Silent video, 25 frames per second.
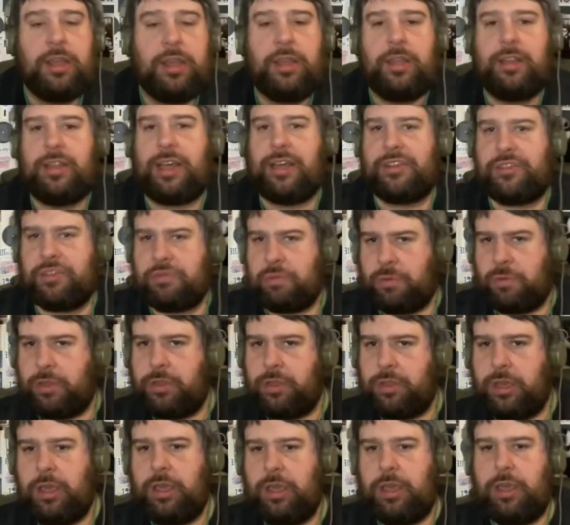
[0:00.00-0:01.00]
That's what
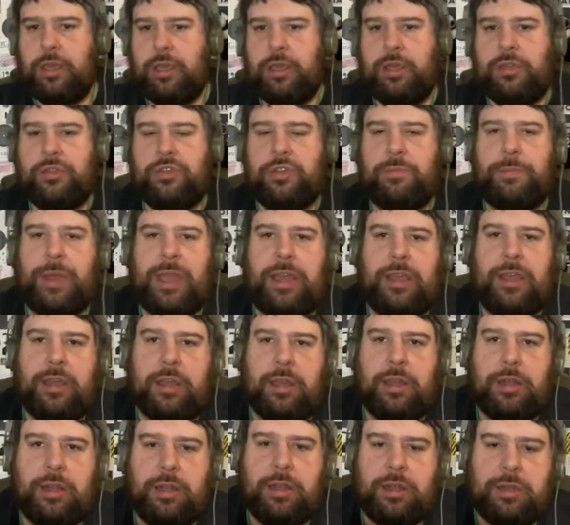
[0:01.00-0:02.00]
the uh,
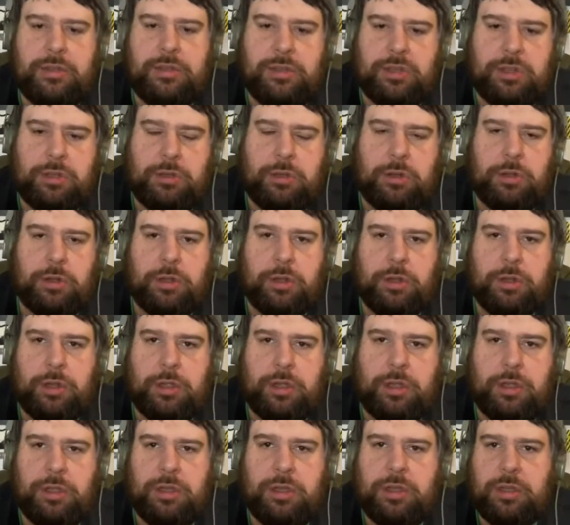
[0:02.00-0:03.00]
Jamaicans call